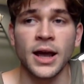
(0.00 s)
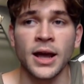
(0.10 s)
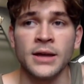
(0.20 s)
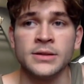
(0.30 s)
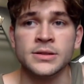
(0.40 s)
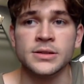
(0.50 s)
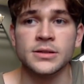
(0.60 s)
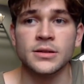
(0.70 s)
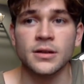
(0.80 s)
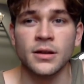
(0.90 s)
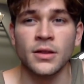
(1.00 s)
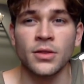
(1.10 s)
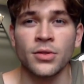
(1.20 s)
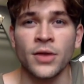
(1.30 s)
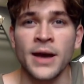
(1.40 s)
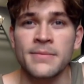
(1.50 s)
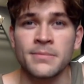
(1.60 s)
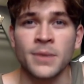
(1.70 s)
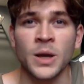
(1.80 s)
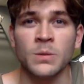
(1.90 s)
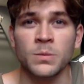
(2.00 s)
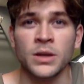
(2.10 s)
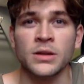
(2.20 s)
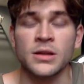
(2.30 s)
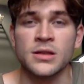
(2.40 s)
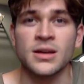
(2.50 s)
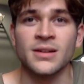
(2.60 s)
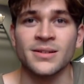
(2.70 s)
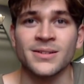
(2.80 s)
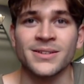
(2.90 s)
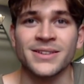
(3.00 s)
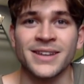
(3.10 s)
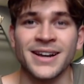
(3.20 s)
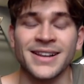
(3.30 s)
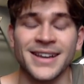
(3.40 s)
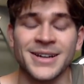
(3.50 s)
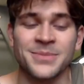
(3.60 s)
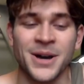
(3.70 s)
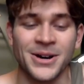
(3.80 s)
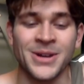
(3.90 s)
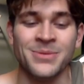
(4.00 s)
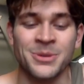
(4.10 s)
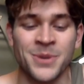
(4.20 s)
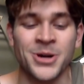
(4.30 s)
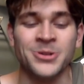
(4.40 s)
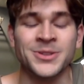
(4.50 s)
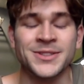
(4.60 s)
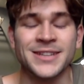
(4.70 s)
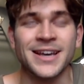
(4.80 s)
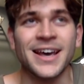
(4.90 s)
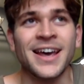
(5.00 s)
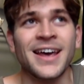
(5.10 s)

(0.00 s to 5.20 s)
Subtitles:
And that might be the thing that I like about him the most,